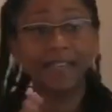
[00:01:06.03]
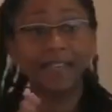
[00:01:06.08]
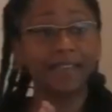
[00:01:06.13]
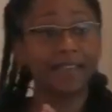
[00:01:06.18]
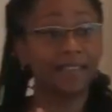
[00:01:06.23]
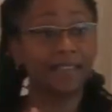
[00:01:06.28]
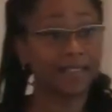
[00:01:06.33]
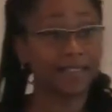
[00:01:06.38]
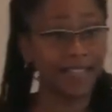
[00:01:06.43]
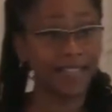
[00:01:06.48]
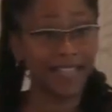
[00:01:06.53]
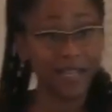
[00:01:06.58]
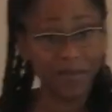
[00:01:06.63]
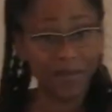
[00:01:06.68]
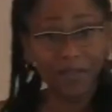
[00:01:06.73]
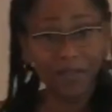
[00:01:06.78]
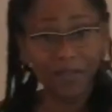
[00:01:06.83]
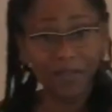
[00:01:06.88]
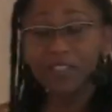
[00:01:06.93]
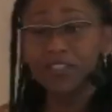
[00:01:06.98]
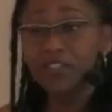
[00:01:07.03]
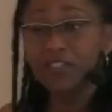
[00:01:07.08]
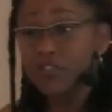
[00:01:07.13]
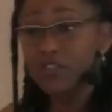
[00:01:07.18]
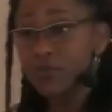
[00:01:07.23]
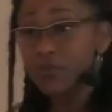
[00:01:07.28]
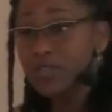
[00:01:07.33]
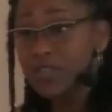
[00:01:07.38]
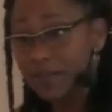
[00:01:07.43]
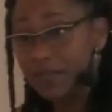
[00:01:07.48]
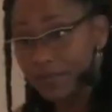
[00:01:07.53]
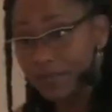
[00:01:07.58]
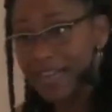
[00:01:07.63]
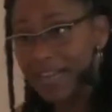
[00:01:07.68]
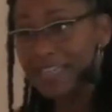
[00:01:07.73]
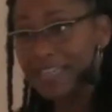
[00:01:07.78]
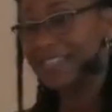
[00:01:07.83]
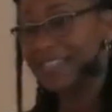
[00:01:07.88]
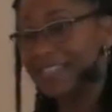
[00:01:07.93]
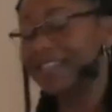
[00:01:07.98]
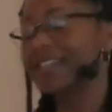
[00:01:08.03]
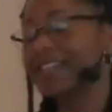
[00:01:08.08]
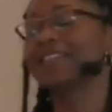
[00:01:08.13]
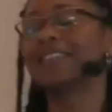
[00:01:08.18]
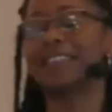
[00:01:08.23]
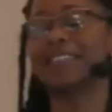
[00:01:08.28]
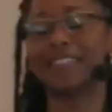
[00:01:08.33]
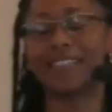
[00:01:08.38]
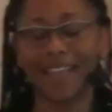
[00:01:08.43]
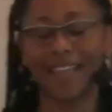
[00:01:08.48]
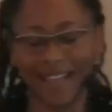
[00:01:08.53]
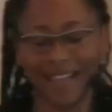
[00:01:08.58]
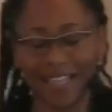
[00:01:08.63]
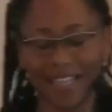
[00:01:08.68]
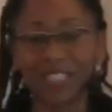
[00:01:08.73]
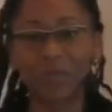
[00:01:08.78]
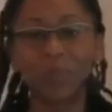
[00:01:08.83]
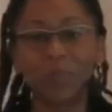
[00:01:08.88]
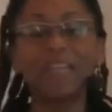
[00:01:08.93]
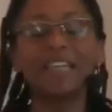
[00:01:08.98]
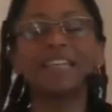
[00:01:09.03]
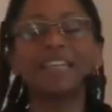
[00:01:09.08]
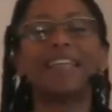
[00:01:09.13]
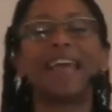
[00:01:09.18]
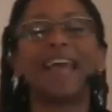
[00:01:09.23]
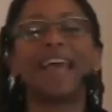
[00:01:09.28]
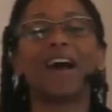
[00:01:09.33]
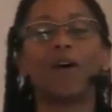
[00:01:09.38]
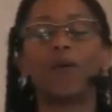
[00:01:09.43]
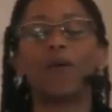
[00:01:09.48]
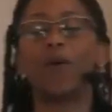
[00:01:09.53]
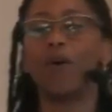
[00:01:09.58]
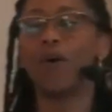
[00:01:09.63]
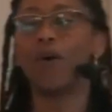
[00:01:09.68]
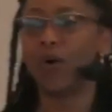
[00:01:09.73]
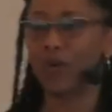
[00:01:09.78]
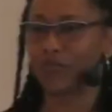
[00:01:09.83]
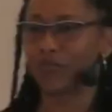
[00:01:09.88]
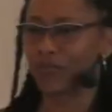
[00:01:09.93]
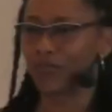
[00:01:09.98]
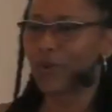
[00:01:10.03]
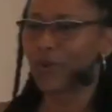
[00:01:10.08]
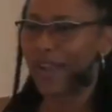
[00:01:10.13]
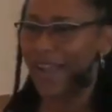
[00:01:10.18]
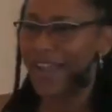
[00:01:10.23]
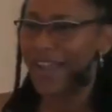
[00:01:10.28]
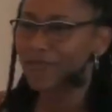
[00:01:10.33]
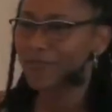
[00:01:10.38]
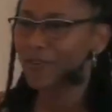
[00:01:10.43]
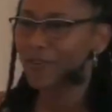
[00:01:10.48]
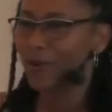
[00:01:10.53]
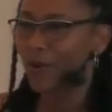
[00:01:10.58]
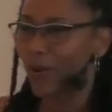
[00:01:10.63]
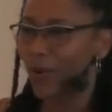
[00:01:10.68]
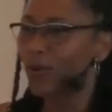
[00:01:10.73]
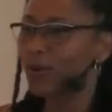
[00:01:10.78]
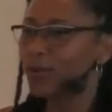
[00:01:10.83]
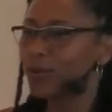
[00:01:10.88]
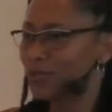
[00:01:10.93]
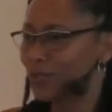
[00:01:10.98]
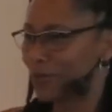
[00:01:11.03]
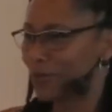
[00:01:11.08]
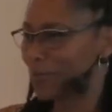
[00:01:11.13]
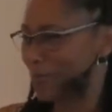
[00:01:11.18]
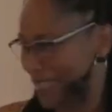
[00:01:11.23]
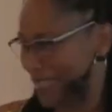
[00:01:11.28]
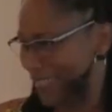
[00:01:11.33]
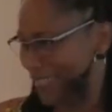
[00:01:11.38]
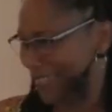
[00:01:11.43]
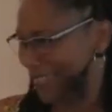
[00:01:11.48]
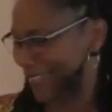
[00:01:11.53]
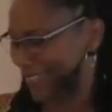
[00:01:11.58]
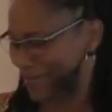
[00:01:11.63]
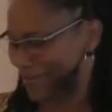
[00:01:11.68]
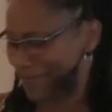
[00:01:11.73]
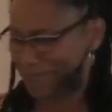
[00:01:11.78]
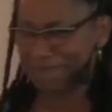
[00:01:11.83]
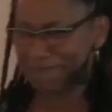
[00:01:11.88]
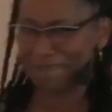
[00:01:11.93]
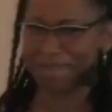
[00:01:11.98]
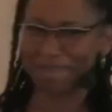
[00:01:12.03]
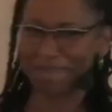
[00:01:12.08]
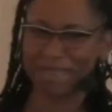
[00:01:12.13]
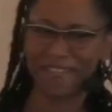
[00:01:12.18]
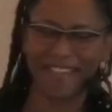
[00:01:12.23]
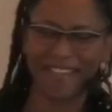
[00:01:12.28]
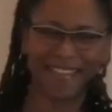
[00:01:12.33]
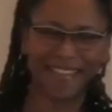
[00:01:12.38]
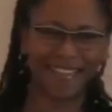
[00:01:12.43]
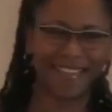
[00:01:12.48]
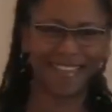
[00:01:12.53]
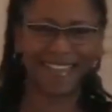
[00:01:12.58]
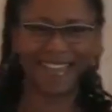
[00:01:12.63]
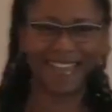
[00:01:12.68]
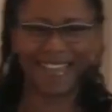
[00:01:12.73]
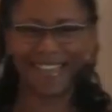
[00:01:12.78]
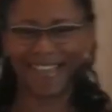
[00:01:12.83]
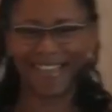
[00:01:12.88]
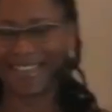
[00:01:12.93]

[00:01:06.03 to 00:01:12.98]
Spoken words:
say about this union right here today, speak now or forever hold your peace." And